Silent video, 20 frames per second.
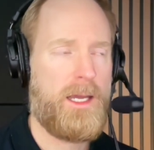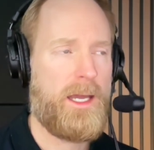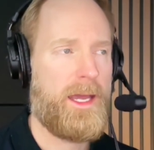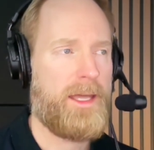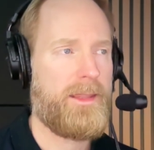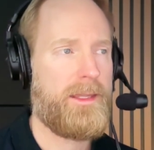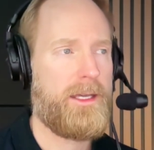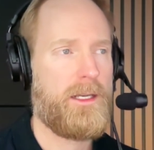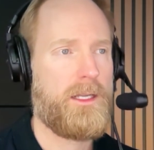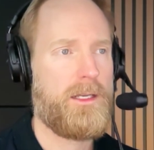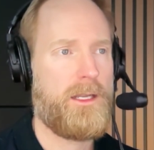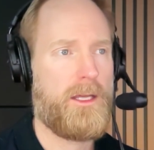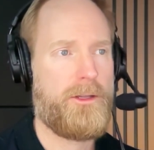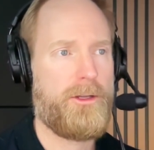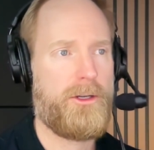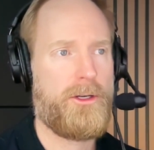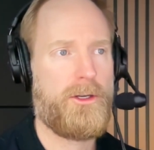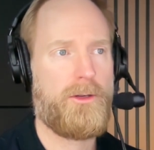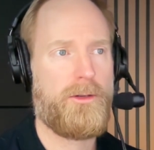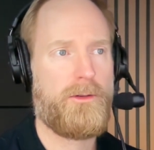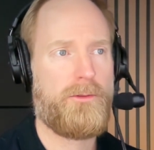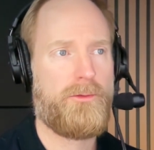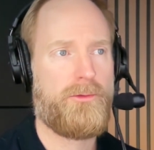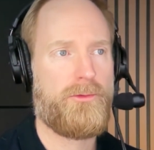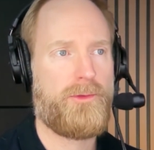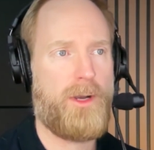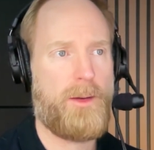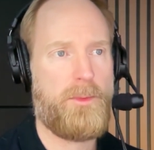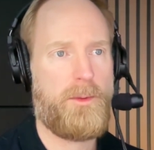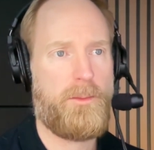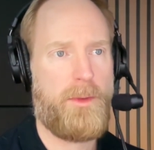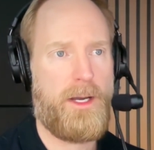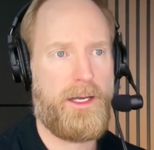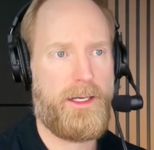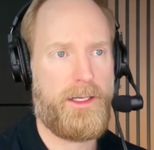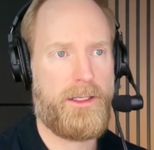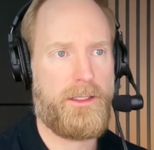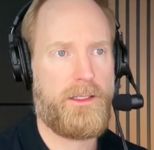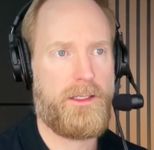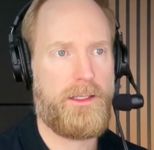And then another frame of
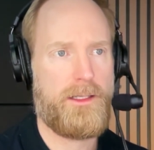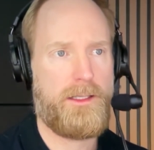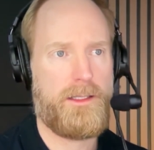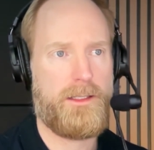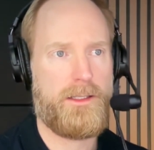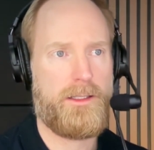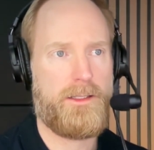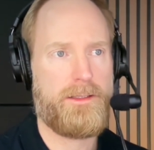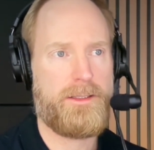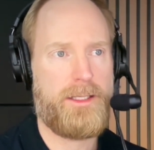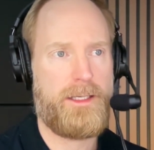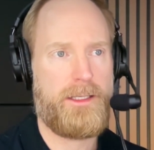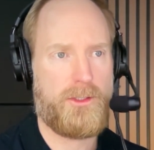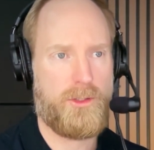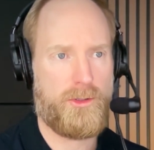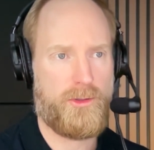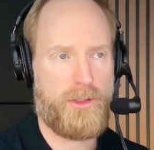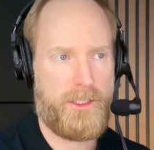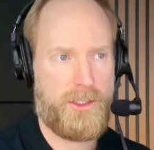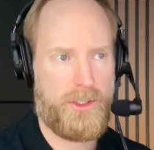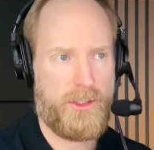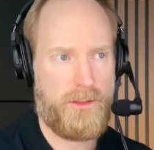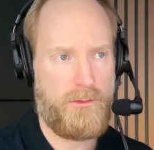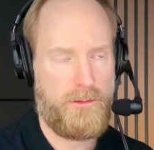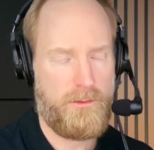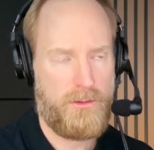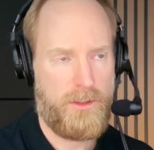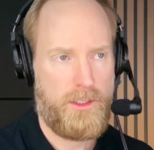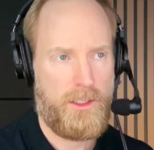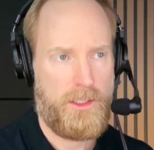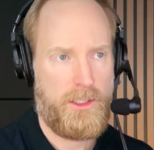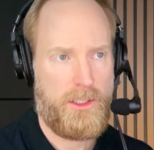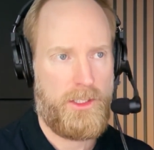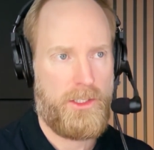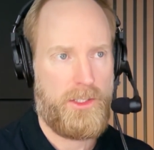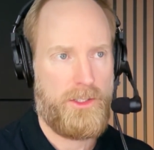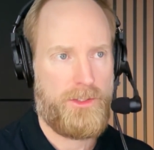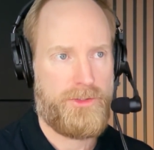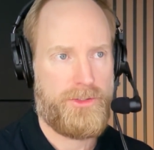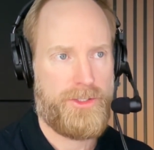mind is integration.
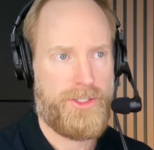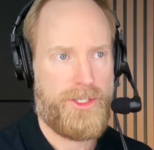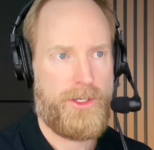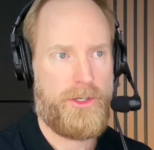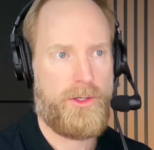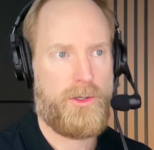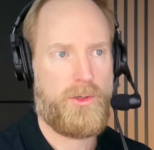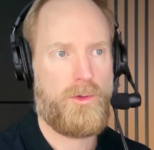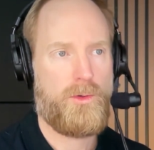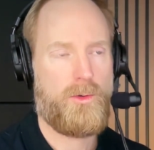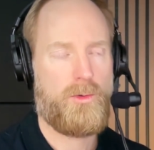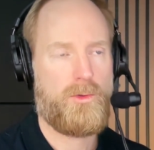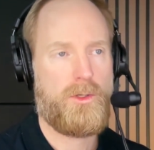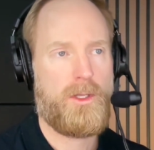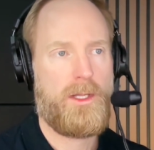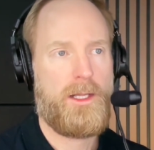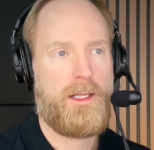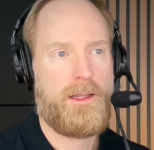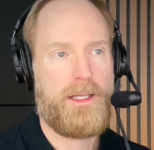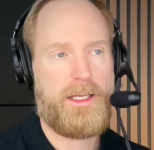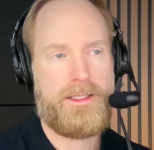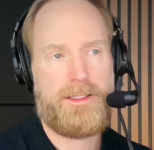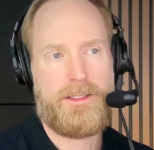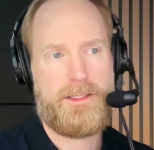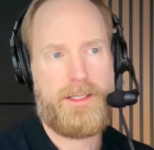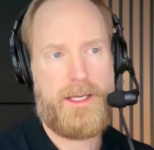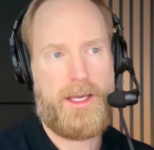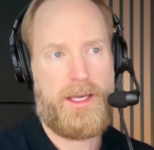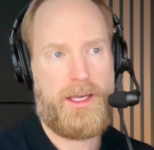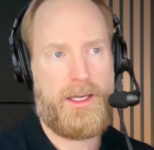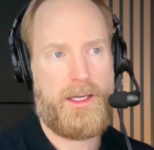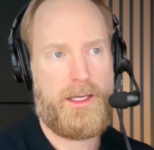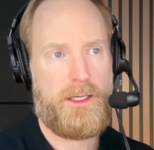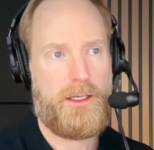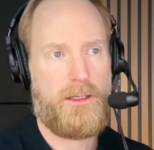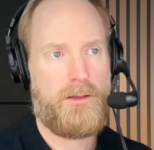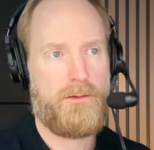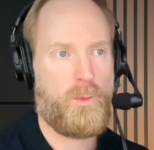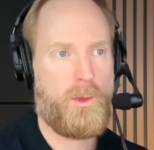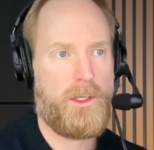So let's
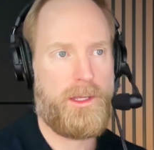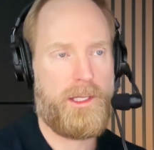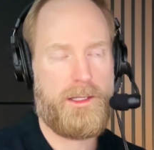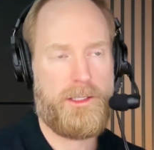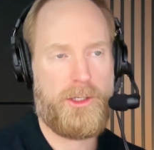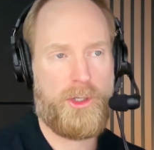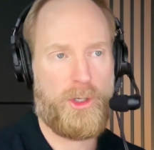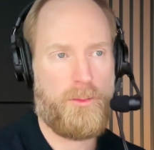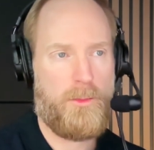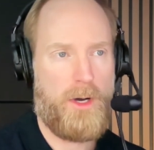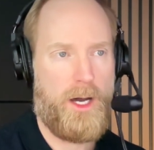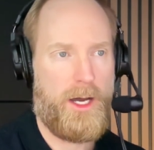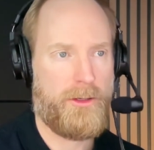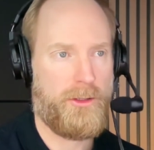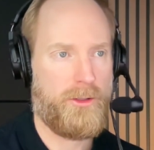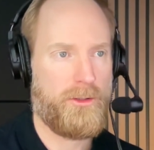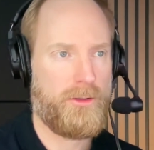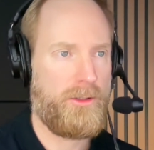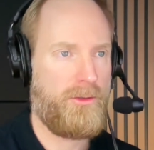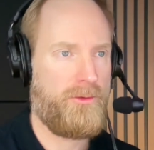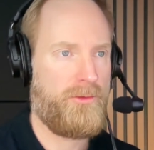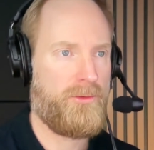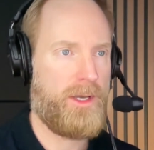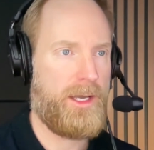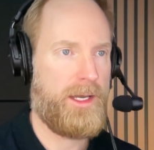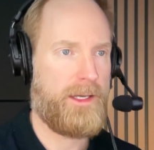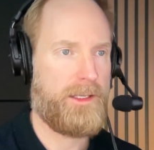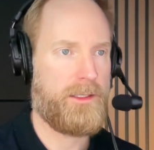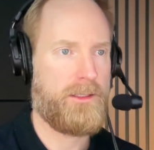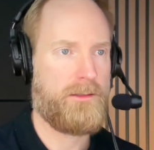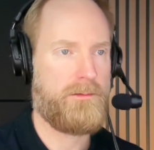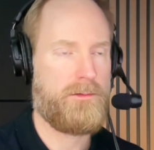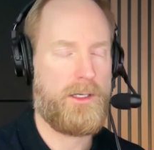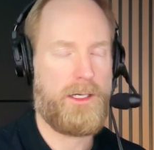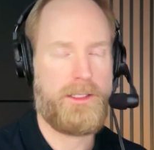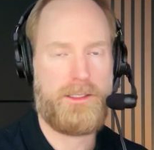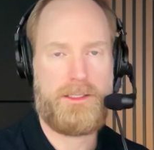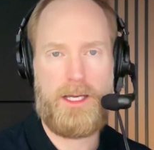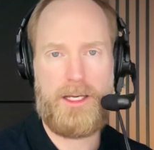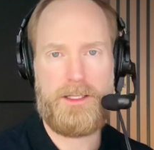say within your model, you've had
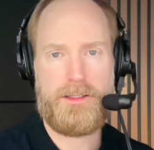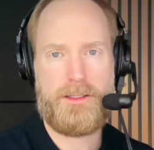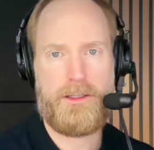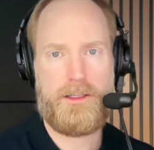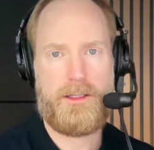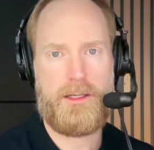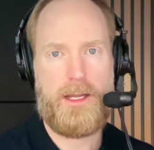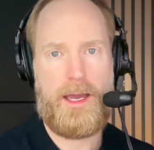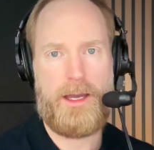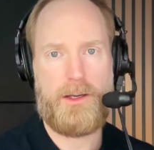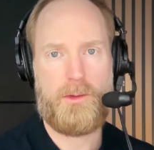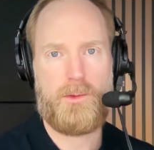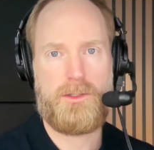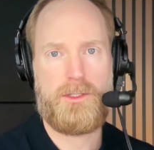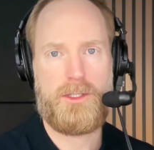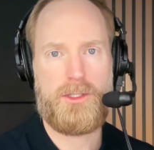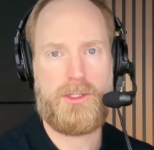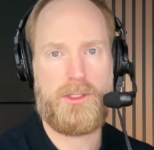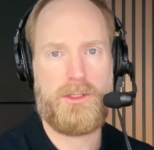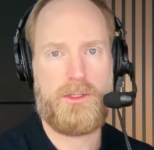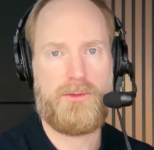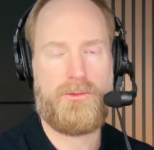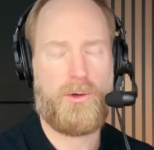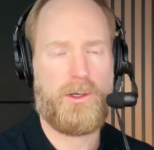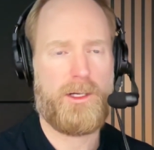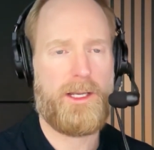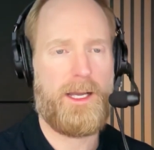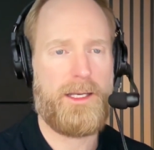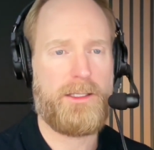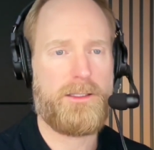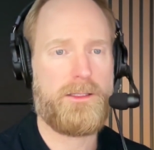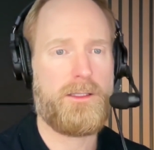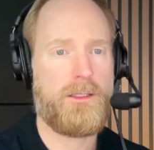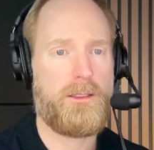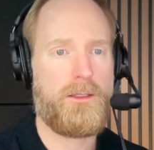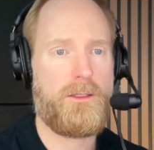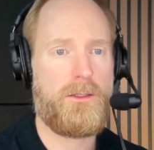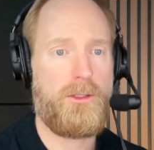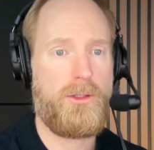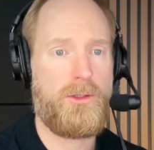a dozen acquisitions
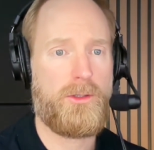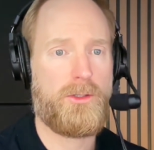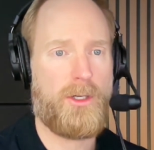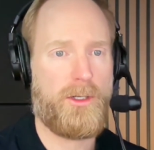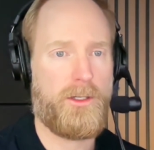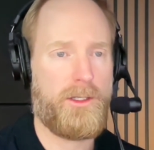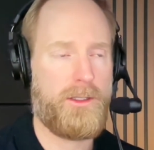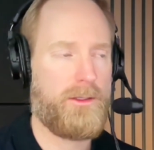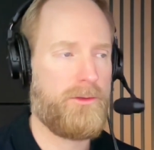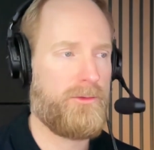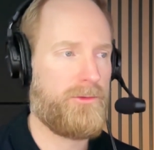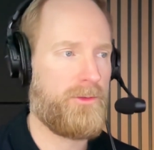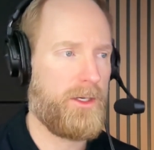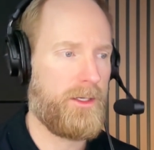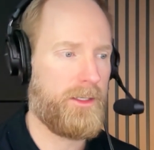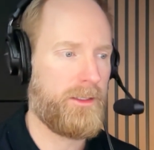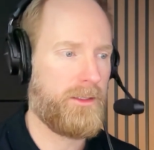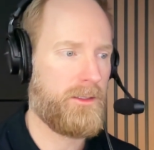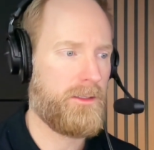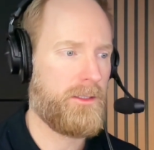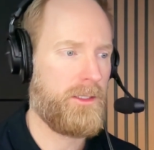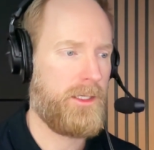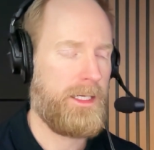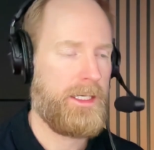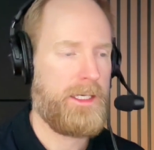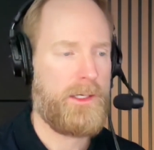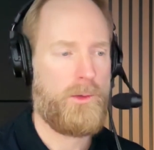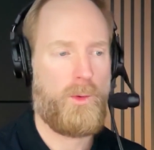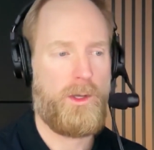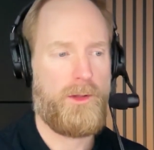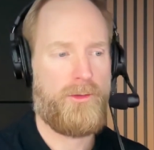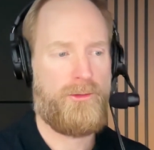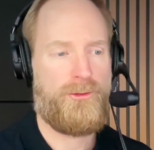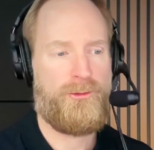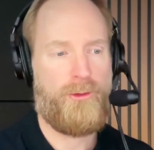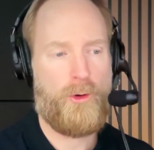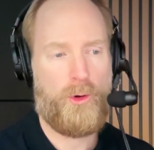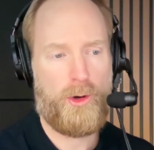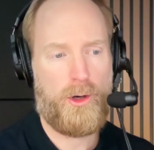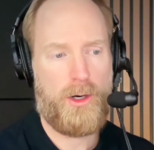forecasted. You started the fund with
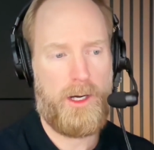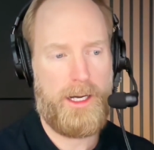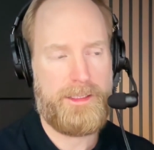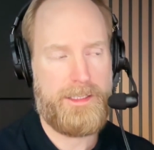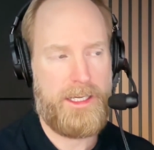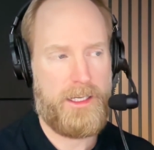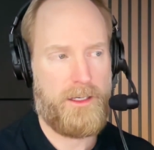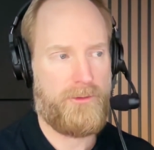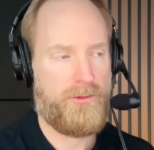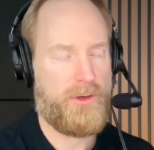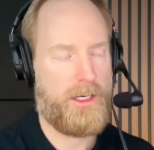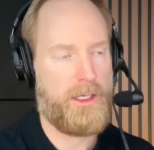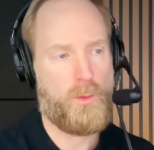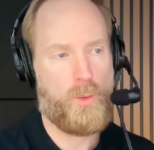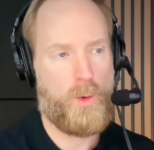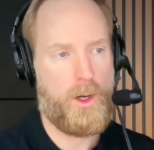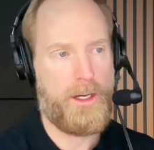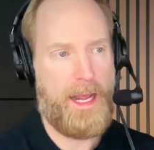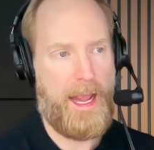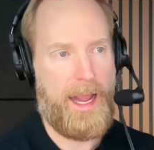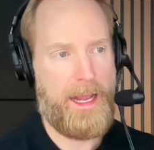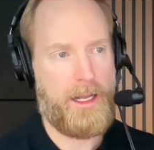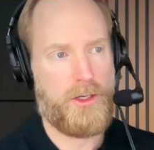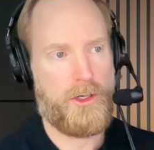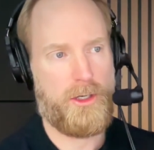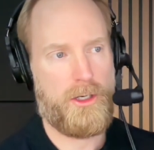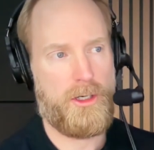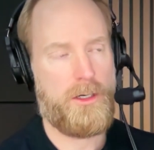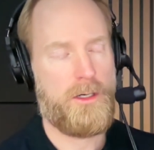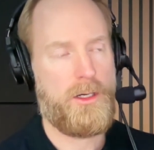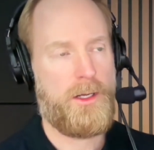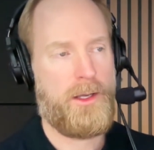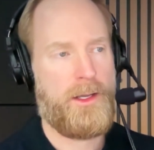4 identified, 1 anchor